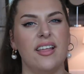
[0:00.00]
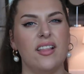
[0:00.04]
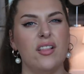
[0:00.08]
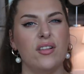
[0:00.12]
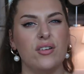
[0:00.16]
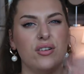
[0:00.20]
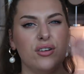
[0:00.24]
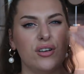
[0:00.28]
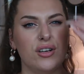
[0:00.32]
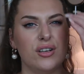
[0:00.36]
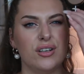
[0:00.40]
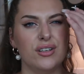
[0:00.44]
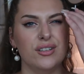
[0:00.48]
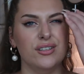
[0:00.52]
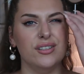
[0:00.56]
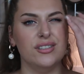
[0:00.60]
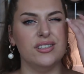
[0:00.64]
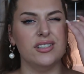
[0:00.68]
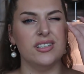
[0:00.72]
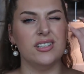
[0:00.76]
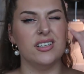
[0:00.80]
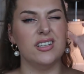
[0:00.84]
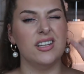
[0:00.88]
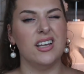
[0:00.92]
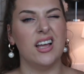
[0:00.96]
they look
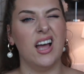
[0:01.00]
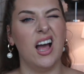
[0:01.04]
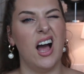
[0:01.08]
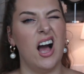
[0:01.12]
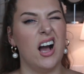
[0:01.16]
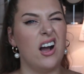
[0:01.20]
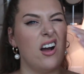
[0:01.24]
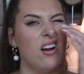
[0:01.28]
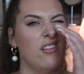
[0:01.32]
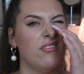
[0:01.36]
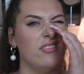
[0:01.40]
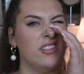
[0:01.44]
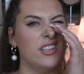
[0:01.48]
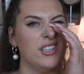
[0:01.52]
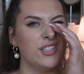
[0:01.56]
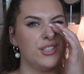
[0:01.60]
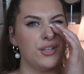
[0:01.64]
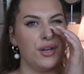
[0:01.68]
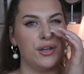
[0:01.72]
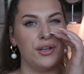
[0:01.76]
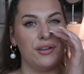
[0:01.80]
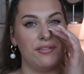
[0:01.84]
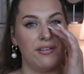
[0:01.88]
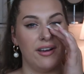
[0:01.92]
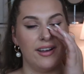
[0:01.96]
good. I can't really
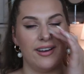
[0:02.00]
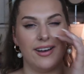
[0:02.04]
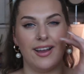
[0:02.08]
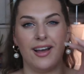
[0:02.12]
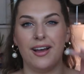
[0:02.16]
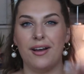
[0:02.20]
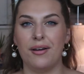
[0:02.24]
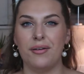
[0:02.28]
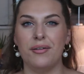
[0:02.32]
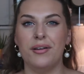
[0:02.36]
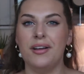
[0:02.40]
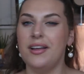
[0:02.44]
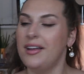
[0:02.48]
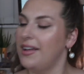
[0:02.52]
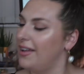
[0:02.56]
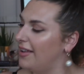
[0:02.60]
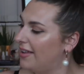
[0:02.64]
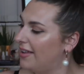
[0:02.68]
show you right now